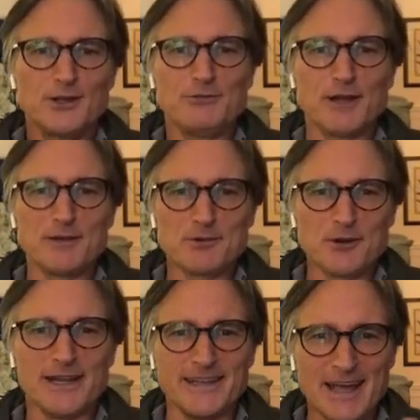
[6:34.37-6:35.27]
you've done
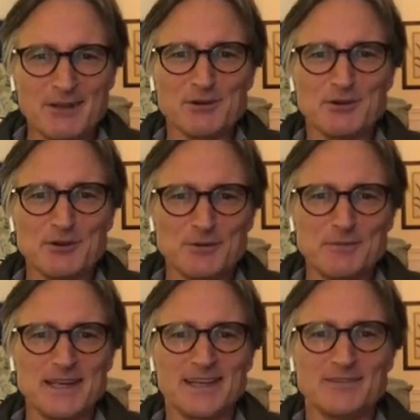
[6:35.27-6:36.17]
print and now you're
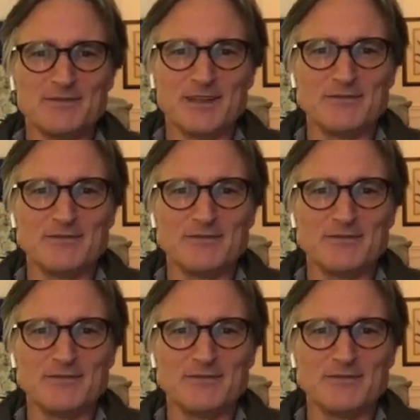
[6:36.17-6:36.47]
doing me in,